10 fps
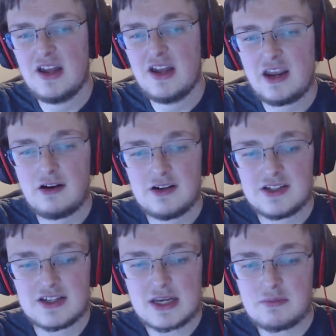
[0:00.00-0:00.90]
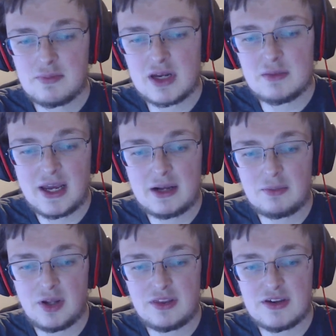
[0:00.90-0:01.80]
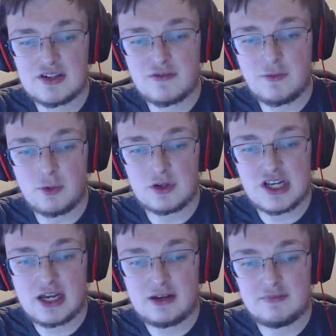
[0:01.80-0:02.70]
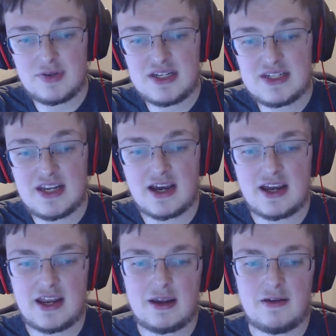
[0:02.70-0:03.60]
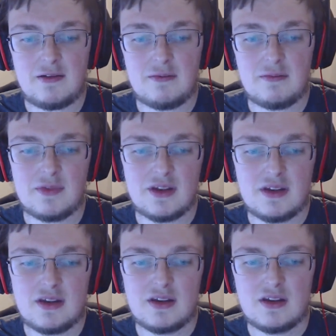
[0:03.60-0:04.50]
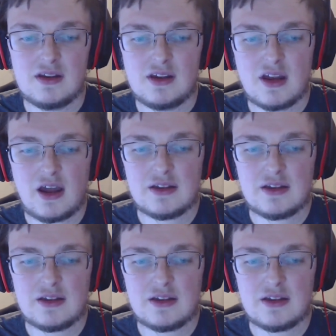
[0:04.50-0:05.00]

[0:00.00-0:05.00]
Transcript: carries the same amount of bandwidth as a four-time PCIe yeah. uh,